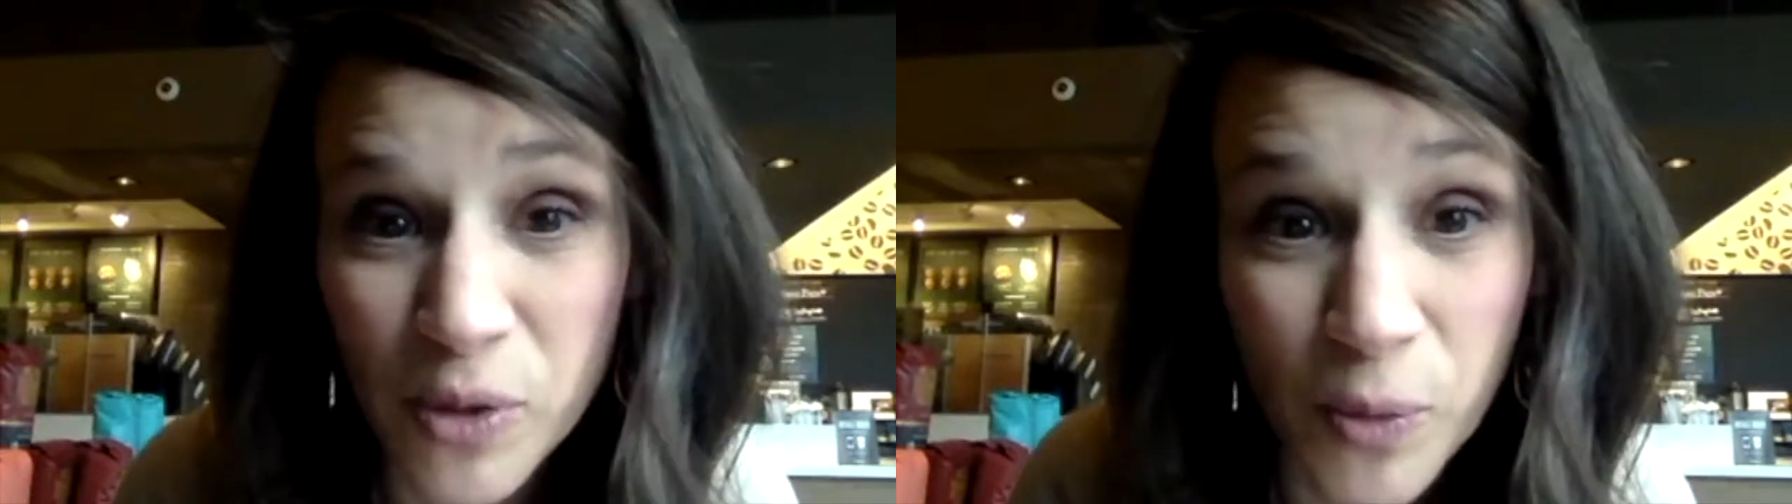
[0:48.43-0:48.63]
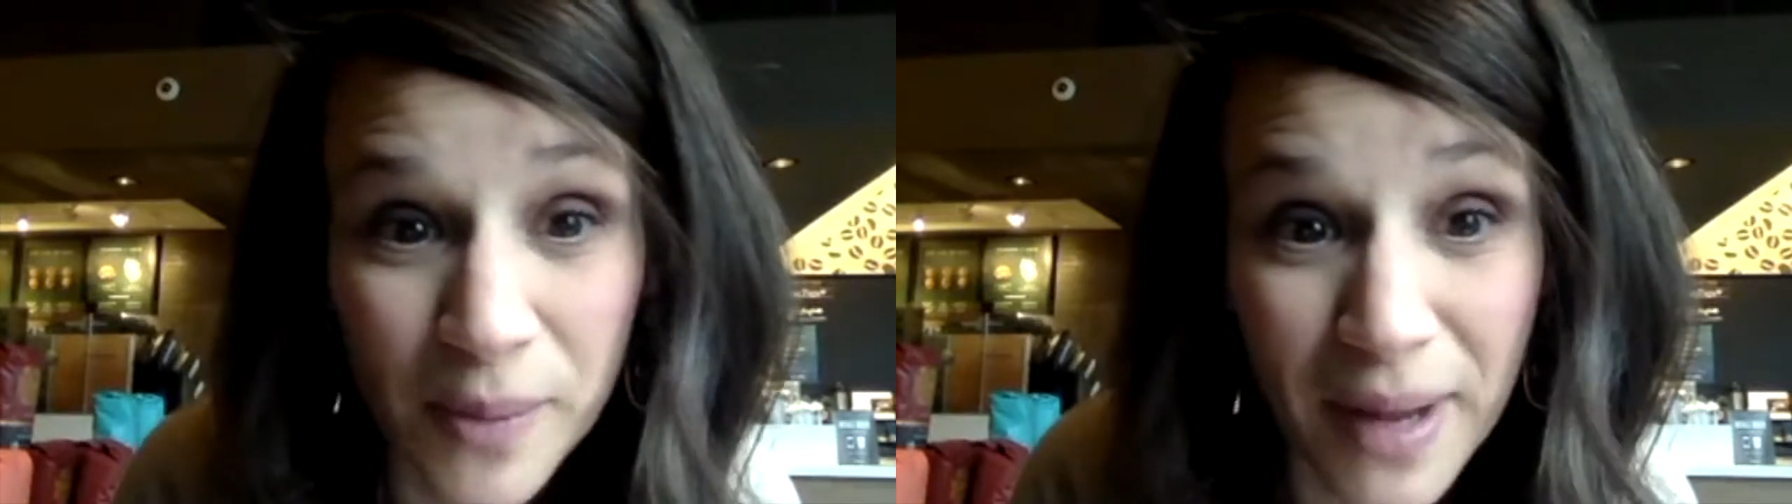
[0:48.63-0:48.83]

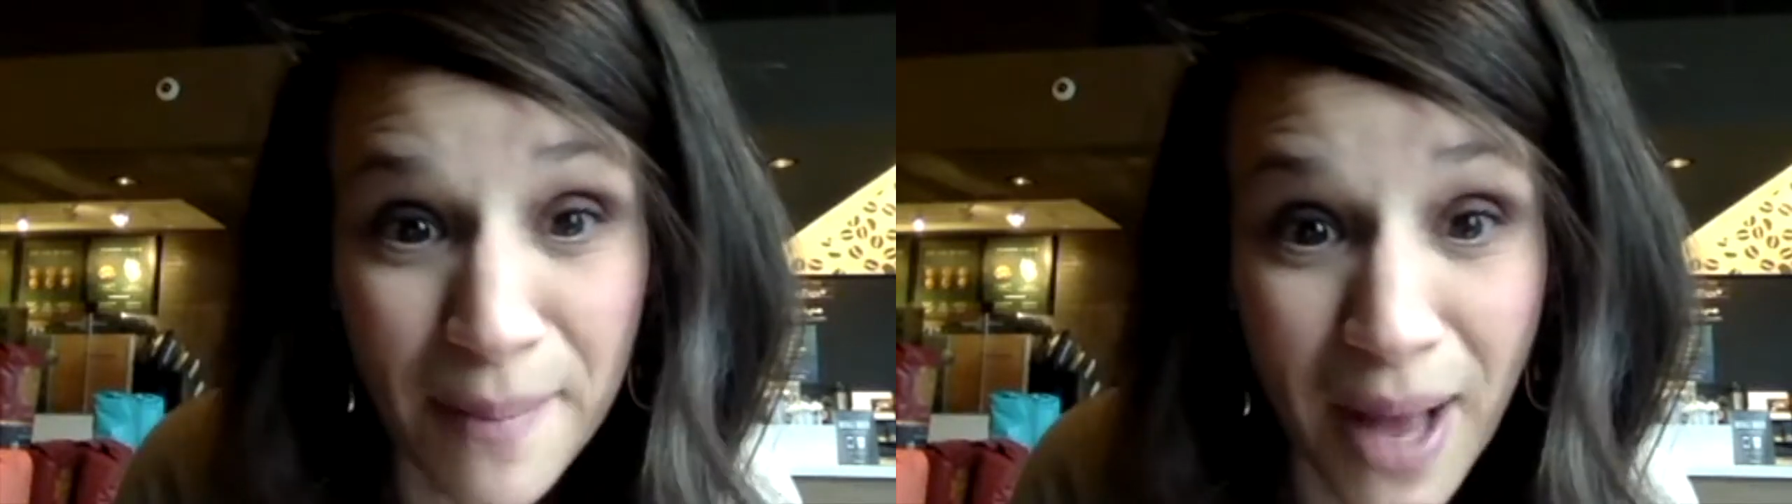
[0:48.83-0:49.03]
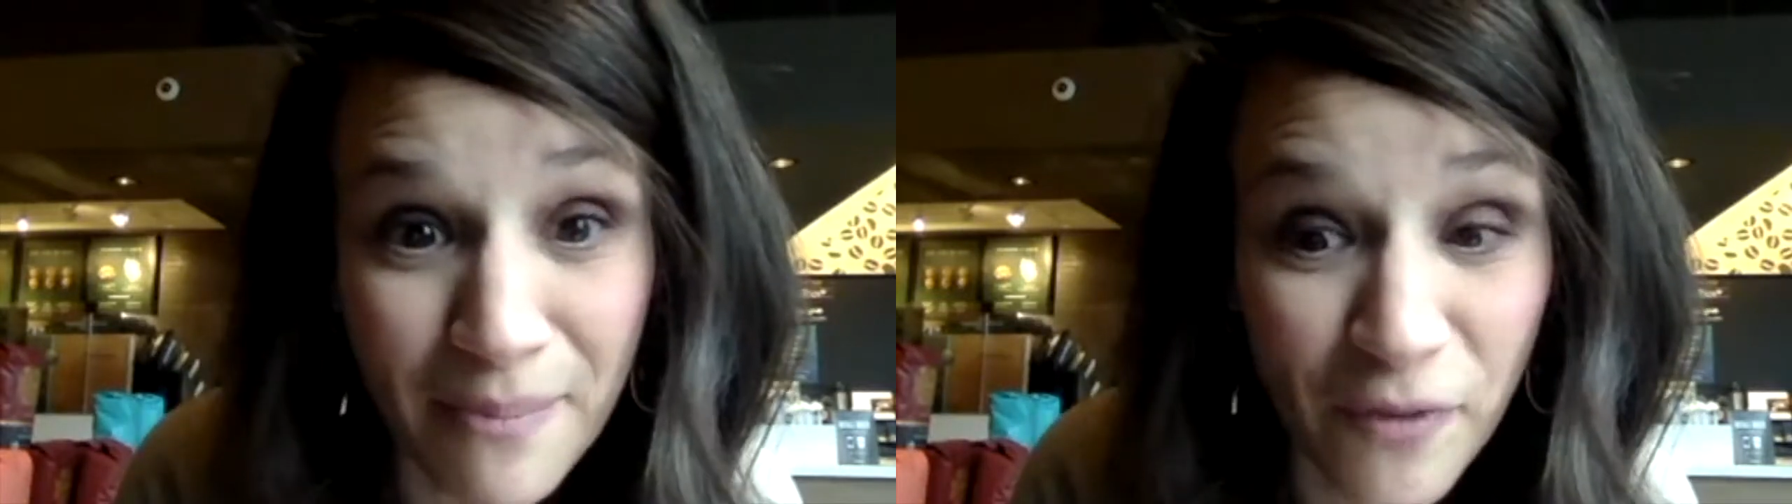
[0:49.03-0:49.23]
with one of my
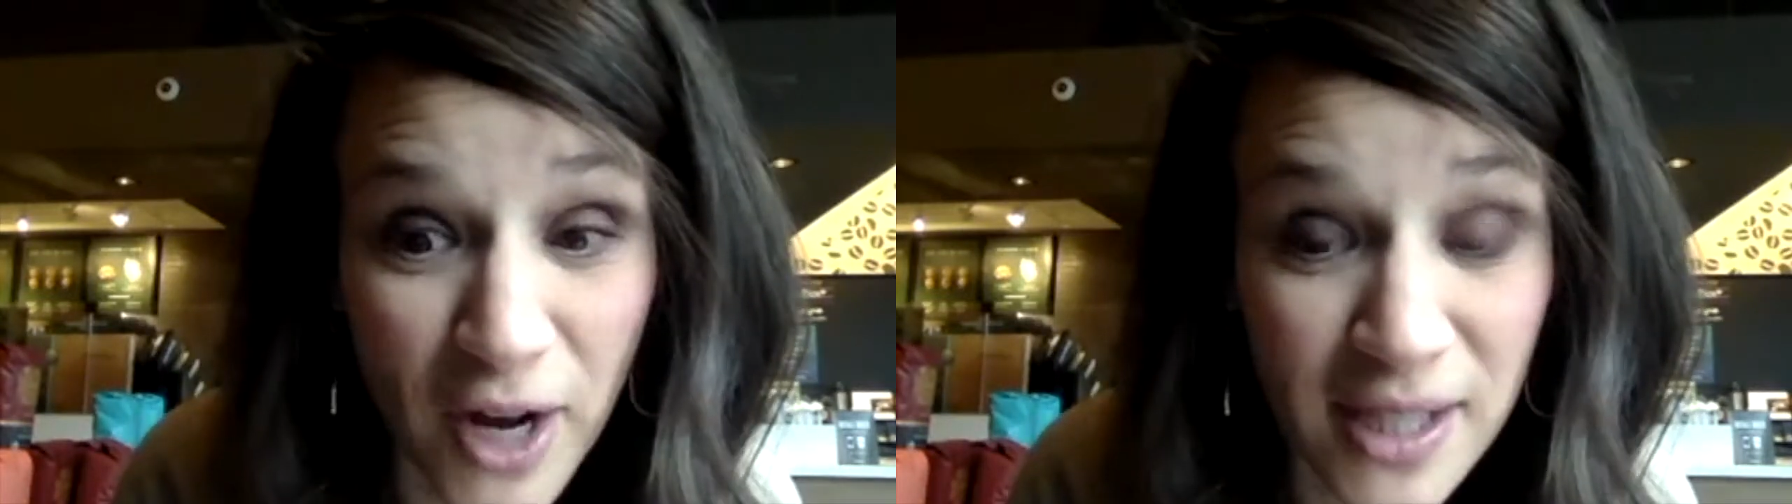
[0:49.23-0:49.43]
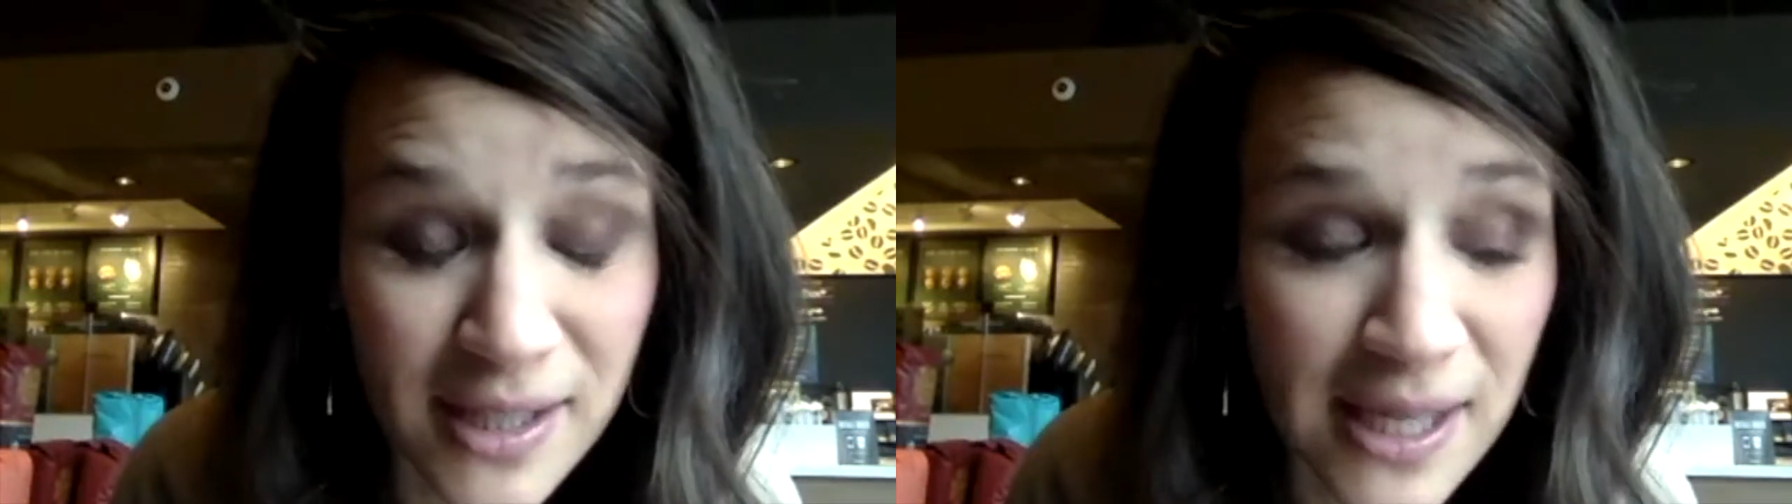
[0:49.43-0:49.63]
mom
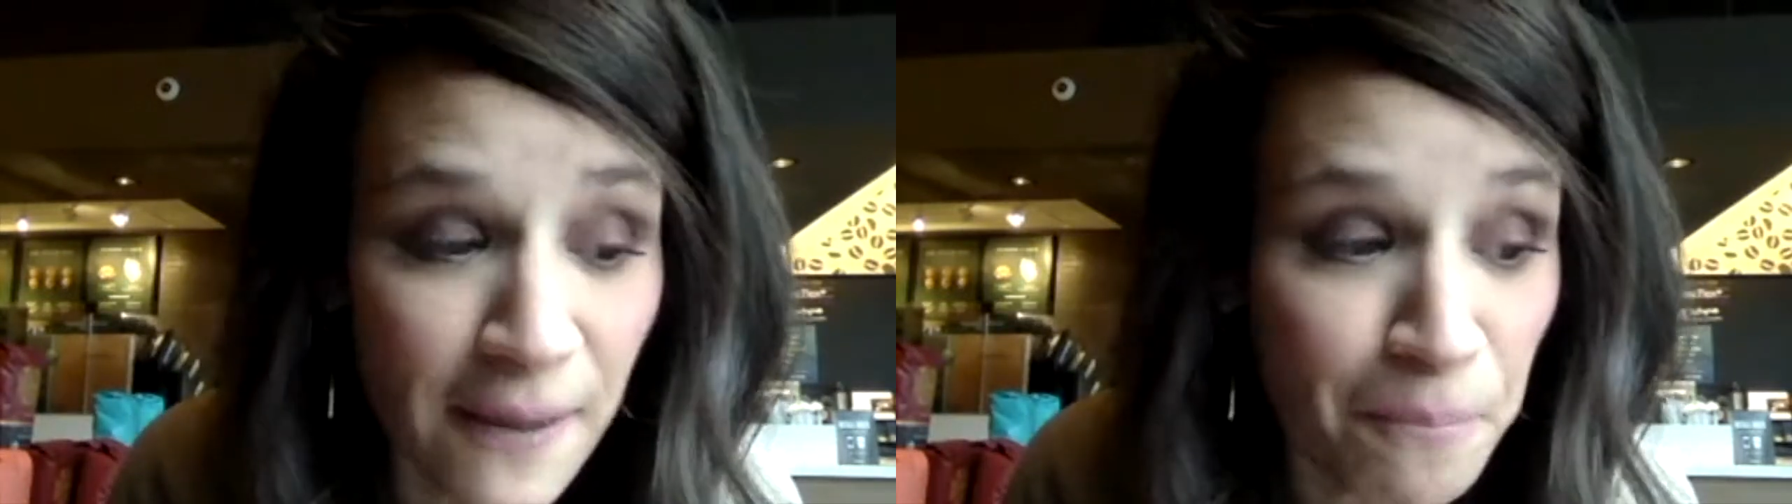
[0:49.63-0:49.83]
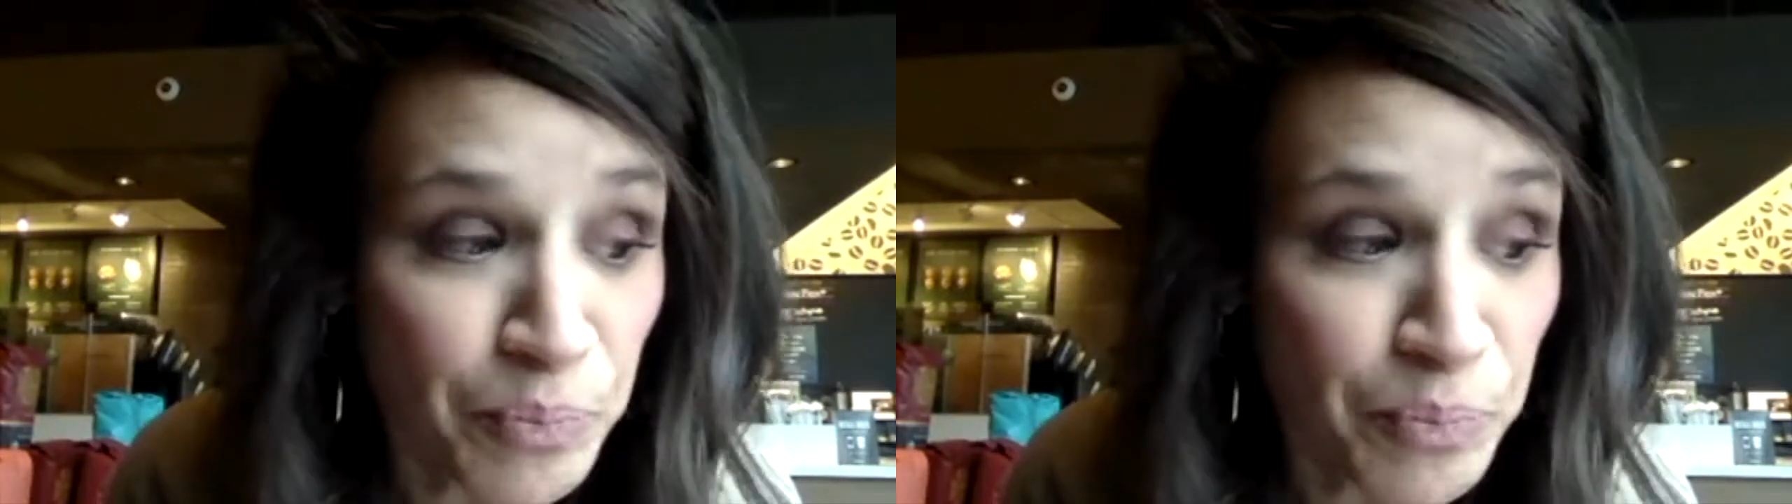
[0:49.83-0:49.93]
friends